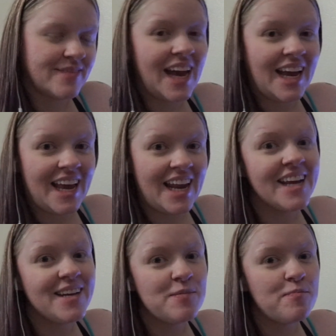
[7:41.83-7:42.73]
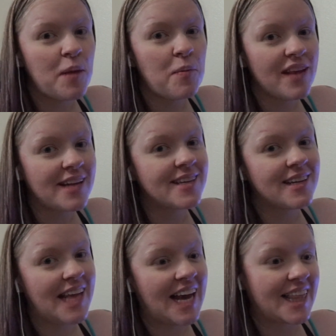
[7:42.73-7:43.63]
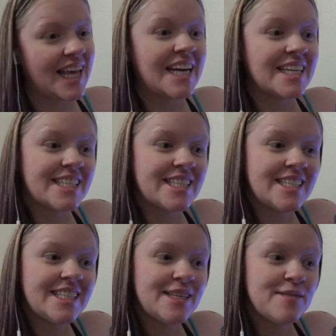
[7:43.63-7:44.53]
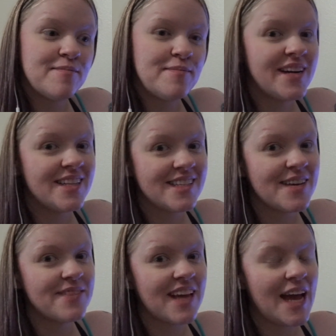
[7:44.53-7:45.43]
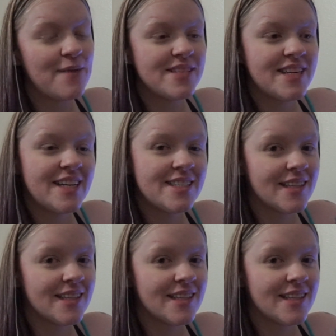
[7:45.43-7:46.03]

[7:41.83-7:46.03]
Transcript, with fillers: I get it. People like to collect things. But sometimes it gets a